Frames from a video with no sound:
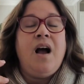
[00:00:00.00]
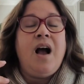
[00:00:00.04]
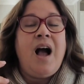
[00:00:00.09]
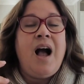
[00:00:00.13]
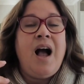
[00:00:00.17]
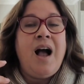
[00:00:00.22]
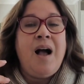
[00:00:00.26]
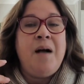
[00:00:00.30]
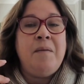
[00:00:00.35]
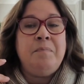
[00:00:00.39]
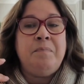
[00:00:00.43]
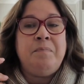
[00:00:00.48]

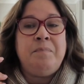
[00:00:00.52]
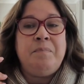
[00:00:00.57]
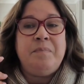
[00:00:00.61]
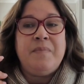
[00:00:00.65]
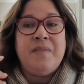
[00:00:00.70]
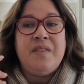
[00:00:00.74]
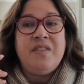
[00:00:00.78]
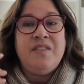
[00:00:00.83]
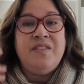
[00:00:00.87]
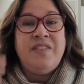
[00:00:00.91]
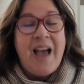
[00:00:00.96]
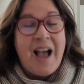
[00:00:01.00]
Um,
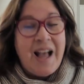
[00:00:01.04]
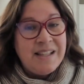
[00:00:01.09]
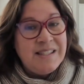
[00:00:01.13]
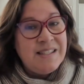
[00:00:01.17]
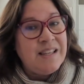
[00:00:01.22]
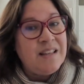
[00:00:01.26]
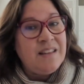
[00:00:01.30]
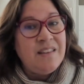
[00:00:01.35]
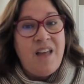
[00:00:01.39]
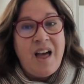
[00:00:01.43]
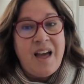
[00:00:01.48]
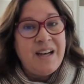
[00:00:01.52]
that's
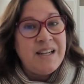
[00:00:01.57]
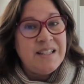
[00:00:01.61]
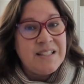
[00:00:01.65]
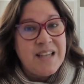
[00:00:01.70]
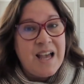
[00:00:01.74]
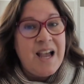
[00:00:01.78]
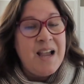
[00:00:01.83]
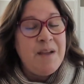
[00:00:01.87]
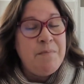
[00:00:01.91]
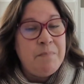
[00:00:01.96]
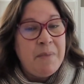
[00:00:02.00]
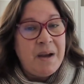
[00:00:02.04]
a lot of
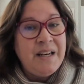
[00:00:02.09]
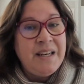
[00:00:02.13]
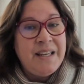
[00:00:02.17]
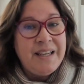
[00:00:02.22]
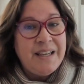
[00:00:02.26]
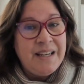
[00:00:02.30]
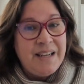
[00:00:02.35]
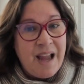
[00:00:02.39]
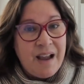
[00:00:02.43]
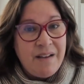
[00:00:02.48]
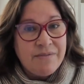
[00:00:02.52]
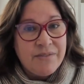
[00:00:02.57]
time, money,
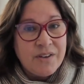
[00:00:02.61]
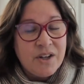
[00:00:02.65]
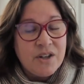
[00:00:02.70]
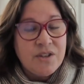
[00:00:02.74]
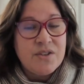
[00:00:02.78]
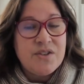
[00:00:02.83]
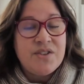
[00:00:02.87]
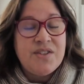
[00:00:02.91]
and effort.